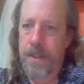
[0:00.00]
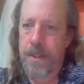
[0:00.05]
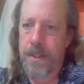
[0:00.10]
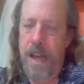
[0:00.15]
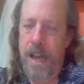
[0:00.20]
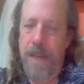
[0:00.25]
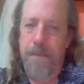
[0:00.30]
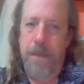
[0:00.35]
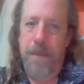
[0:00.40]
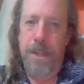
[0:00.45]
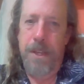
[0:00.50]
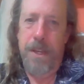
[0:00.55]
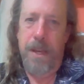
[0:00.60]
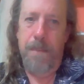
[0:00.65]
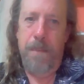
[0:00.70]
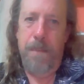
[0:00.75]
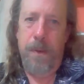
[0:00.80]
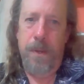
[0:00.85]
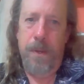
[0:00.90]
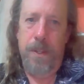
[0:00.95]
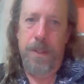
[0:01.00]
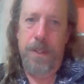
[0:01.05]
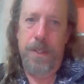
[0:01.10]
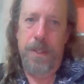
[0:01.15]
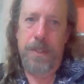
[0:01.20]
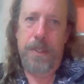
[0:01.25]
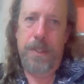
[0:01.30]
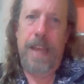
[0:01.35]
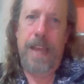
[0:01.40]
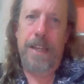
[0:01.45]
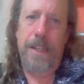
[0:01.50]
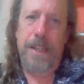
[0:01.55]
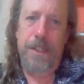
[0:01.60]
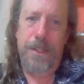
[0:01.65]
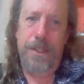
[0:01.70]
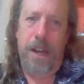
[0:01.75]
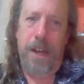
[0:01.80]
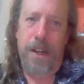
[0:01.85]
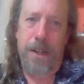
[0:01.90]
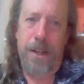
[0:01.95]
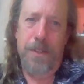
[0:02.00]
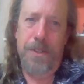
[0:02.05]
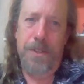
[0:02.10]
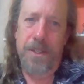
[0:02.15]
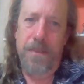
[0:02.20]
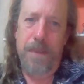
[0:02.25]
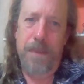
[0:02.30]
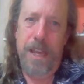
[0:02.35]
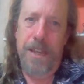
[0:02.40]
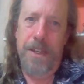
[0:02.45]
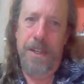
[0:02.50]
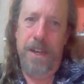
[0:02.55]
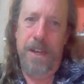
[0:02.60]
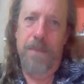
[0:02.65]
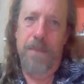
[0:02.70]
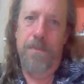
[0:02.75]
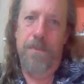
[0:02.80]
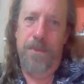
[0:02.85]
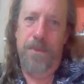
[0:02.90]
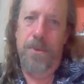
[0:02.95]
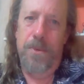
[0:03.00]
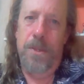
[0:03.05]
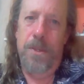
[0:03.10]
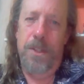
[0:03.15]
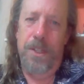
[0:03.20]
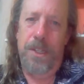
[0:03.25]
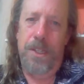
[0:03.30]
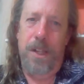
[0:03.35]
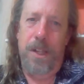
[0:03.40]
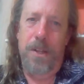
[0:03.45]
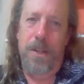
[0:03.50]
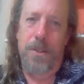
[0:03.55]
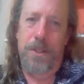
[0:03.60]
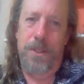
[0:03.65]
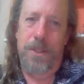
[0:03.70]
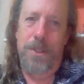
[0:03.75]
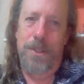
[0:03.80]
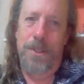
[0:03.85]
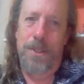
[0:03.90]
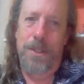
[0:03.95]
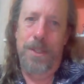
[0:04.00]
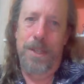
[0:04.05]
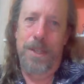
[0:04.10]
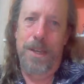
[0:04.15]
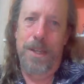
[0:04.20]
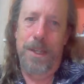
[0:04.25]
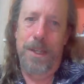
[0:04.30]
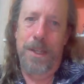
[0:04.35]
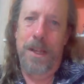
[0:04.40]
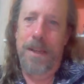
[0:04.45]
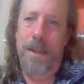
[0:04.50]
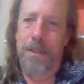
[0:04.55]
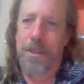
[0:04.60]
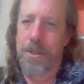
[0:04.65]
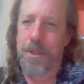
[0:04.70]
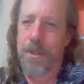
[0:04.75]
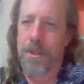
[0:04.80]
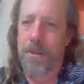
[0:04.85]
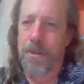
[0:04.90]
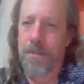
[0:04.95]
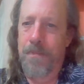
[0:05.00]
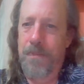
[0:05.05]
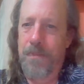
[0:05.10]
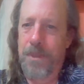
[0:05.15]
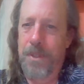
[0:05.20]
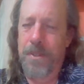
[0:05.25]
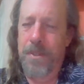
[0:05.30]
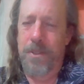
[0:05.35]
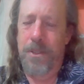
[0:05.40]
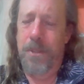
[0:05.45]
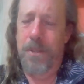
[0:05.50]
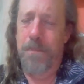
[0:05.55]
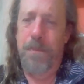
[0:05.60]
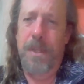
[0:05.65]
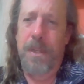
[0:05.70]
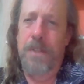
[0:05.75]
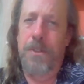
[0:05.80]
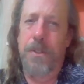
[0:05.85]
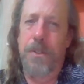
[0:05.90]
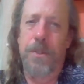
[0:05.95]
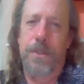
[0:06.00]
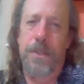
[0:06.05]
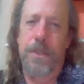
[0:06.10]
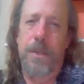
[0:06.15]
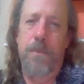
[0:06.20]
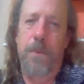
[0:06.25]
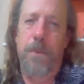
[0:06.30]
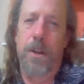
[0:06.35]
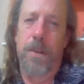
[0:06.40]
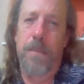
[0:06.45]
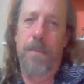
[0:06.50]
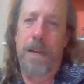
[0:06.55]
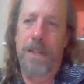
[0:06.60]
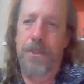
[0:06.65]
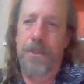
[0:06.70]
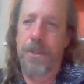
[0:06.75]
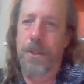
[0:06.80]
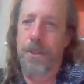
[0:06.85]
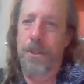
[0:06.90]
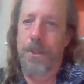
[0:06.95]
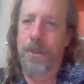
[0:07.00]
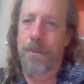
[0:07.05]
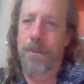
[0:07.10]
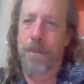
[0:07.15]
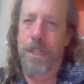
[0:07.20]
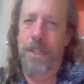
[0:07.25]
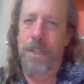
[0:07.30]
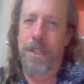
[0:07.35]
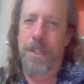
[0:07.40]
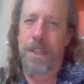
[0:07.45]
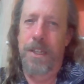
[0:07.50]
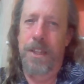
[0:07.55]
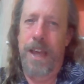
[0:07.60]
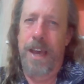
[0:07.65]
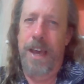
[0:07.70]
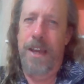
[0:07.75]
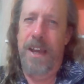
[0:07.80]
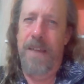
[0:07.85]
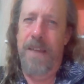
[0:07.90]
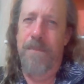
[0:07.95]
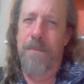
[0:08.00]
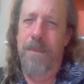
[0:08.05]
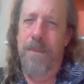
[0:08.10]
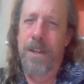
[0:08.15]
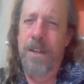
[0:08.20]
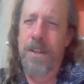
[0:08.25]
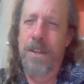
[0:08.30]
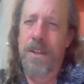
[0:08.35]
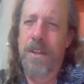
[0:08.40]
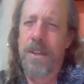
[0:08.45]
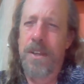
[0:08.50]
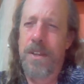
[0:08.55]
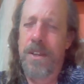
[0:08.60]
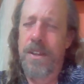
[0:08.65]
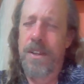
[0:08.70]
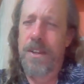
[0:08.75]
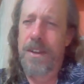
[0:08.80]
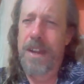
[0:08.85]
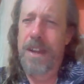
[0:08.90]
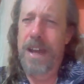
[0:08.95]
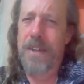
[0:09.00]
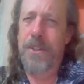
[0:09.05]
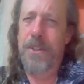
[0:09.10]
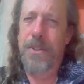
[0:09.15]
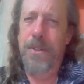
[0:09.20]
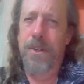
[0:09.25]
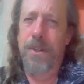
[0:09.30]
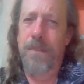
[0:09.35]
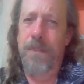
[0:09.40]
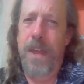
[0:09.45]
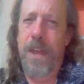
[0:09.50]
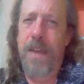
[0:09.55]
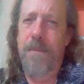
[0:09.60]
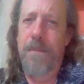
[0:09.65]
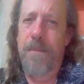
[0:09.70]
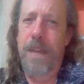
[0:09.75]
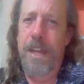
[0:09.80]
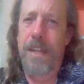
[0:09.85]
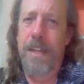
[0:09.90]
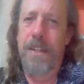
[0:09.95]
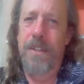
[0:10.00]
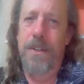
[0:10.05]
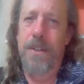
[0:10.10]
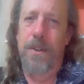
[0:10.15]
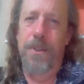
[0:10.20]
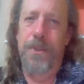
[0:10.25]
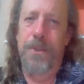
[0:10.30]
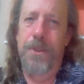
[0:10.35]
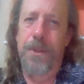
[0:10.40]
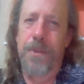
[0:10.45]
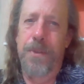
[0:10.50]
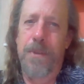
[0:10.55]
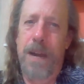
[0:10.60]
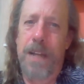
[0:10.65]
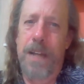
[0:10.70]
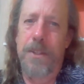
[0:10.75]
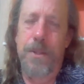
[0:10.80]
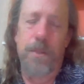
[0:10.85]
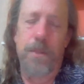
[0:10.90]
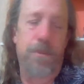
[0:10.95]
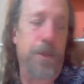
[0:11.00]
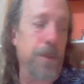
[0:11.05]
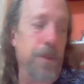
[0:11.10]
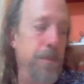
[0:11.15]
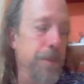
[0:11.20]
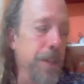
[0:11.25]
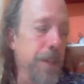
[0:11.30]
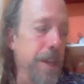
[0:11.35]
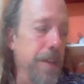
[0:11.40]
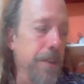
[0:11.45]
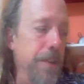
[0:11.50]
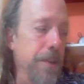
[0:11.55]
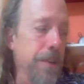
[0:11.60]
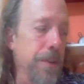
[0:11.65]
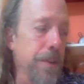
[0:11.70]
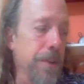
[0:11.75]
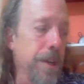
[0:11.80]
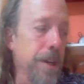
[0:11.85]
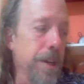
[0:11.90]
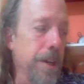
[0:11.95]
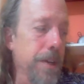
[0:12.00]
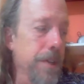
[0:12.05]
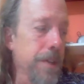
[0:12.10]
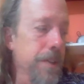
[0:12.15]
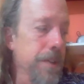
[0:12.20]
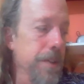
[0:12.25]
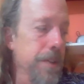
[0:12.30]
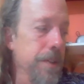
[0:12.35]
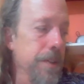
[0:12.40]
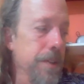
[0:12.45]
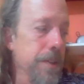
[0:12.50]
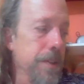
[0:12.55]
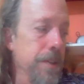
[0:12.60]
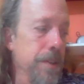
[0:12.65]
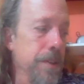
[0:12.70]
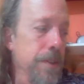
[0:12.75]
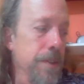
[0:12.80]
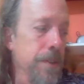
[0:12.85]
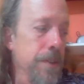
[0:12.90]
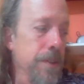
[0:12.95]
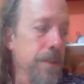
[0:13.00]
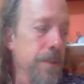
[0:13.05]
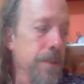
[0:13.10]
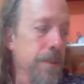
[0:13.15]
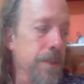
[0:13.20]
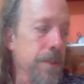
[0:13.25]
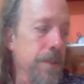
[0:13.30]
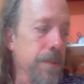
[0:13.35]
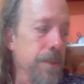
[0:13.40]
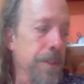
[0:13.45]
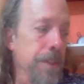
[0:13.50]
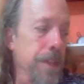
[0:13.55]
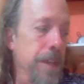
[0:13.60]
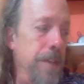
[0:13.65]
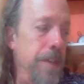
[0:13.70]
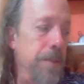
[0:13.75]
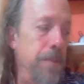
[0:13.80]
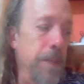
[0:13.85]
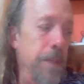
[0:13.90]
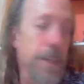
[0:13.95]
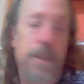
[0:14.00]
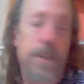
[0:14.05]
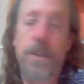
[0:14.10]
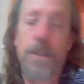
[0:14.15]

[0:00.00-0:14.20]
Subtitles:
I've been up on the second tallest and made it up really close to the glacier. Some pictures somewhere on my social media that I'm not sure if that made it onto my YouTube channel or not. Someone text me.